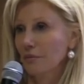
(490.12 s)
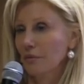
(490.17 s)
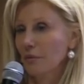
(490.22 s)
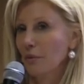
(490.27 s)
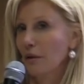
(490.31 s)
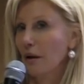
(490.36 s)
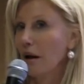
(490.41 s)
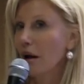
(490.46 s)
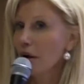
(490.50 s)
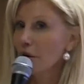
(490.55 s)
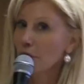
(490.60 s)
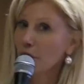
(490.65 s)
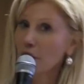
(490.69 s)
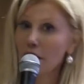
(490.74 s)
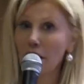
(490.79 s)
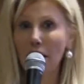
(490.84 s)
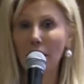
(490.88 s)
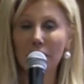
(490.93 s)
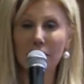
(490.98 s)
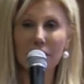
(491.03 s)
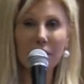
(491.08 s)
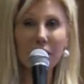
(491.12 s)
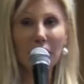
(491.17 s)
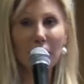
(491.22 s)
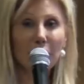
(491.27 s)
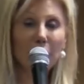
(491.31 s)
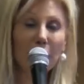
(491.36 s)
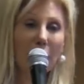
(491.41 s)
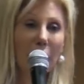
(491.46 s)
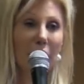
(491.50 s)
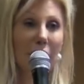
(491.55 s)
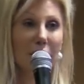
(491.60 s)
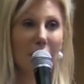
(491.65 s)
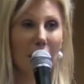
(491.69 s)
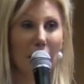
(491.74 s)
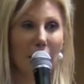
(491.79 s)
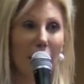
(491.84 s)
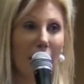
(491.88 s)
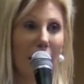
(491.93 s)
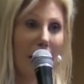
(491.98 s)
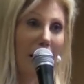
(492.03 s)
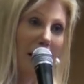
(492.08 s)
Well, what I did was
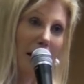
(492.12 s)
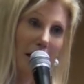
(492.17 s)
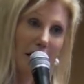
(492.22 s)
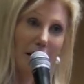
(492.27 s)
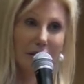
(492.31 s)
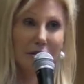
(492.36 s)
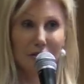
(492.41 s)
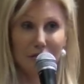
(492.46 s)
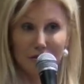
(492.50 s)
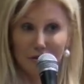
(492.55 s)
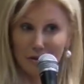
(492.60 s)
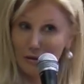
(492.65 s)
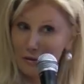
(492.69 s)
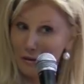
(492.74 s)
I asked